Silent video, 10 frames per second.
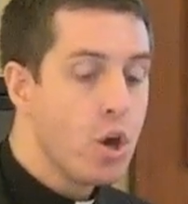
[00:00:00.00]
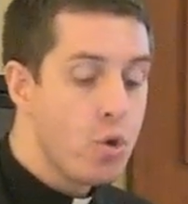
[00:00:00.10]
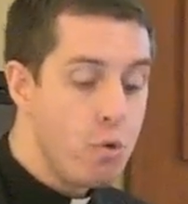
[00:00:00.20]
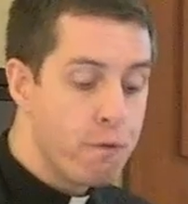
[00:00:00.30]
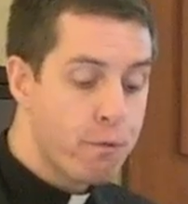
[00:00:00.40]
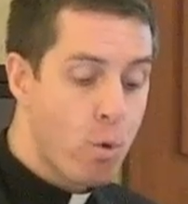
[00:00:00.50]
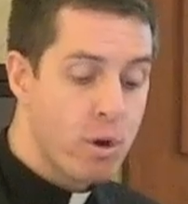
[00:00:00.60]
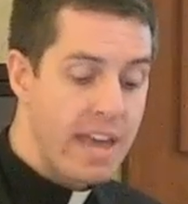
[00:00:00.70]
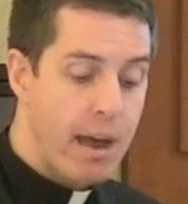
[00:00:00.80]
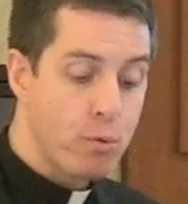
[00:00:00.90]
who
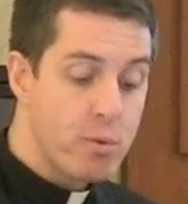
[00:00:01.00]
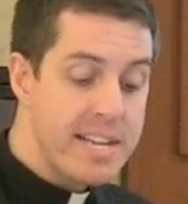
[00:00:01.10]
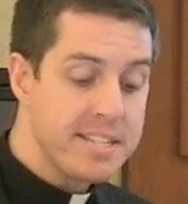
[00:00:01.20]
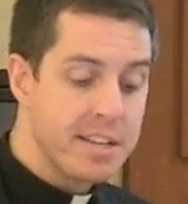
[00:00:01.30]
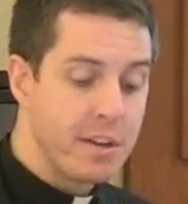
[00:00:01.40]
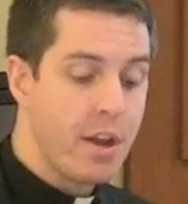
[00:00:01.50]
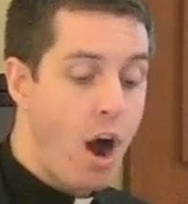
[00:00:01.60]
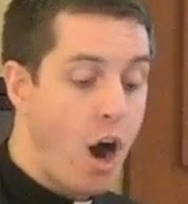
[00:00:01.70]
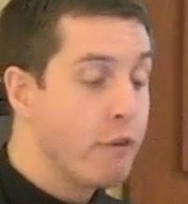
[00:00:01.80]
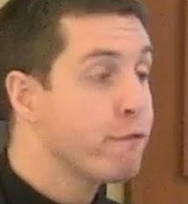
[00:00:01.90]
for that reason
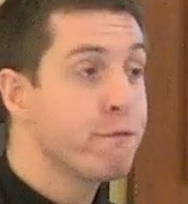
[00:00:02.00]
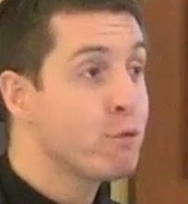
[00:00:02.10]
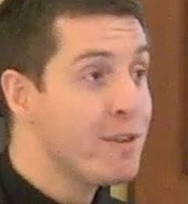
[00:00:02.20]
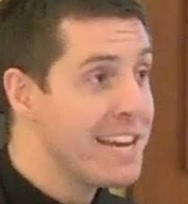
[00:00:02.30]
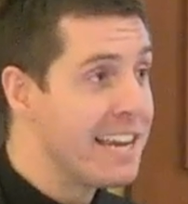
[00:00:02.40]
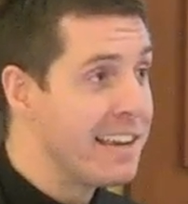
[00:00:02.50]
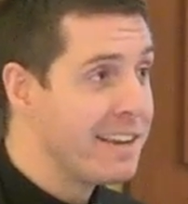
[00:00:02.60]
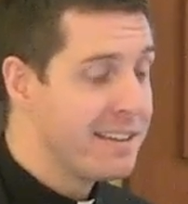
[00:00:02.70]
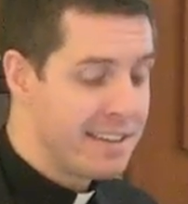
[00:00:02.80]
are free